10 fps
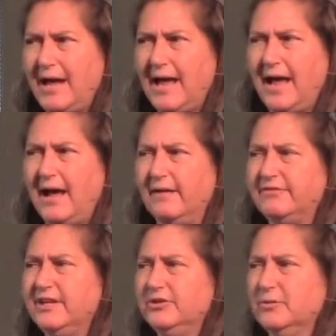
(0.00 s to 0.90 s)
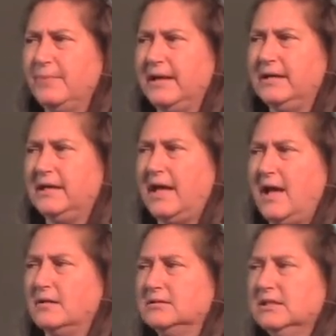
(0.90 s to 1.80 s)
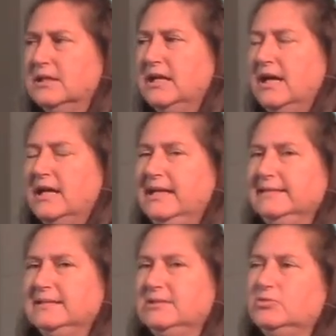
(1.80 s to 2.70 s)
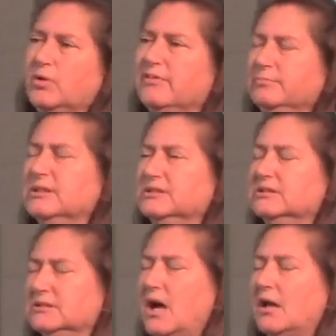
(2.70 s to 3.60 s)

have in your bank account? And he said, $12 million.